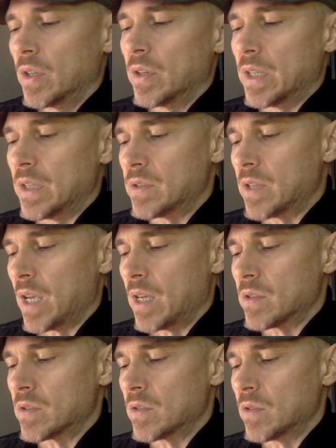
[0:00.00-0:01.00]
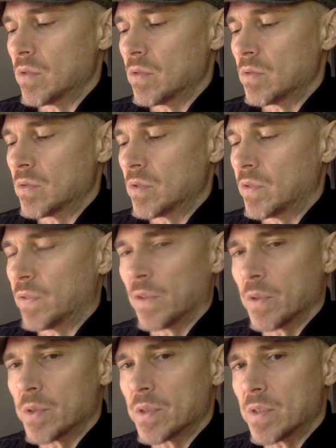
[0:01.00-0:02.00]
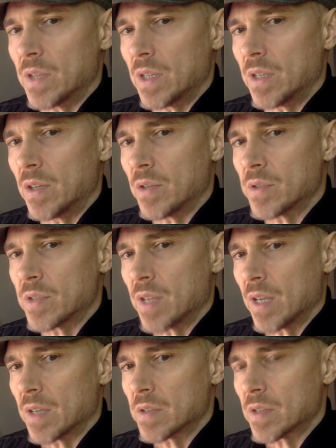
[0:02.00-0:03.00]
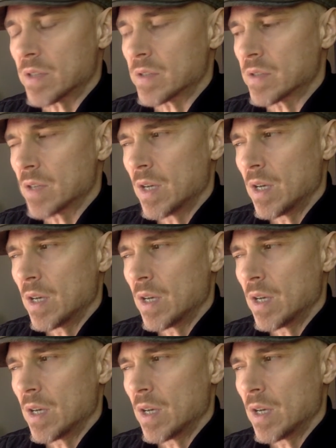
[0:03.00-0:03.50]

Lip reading: these days to fluency in those things, because